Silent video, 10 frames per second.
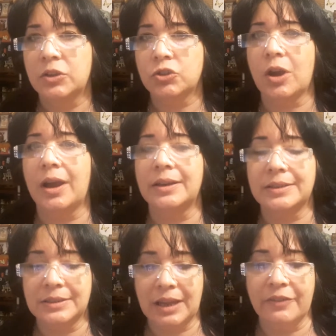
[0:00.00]
trying
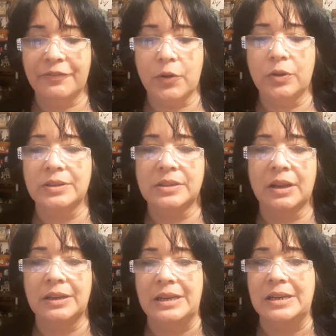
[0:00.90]
to stay focused
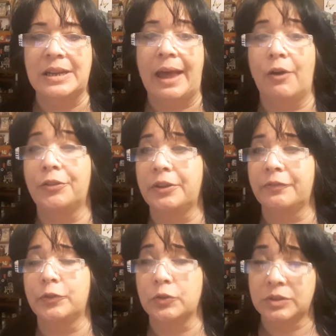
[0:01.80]
on eating healthy
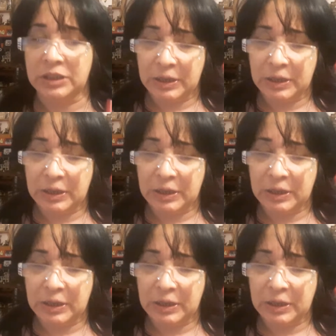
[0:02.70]
foods.